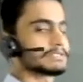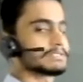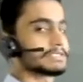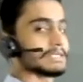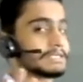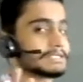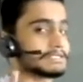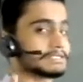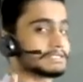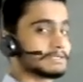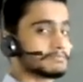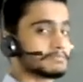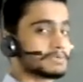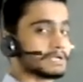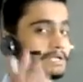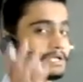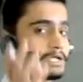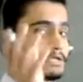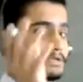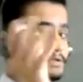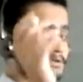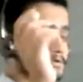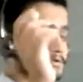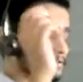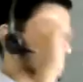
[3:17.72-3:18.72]
this
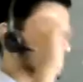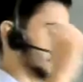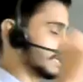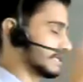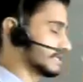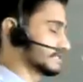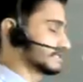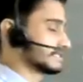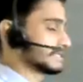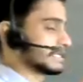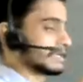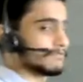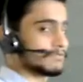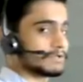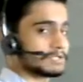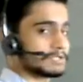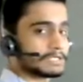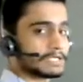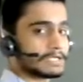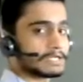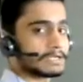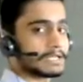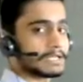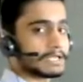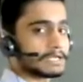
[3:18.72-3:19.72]
algebra in class
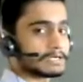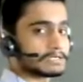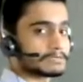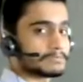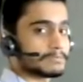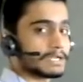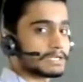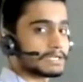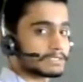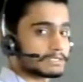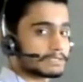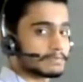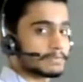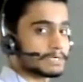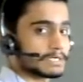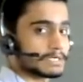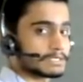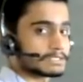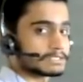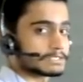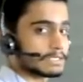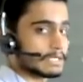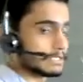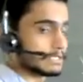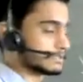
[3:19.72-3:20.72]
7th and 8th
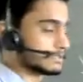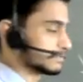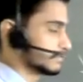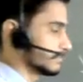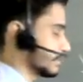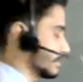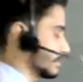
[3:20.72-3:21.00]
mathematics.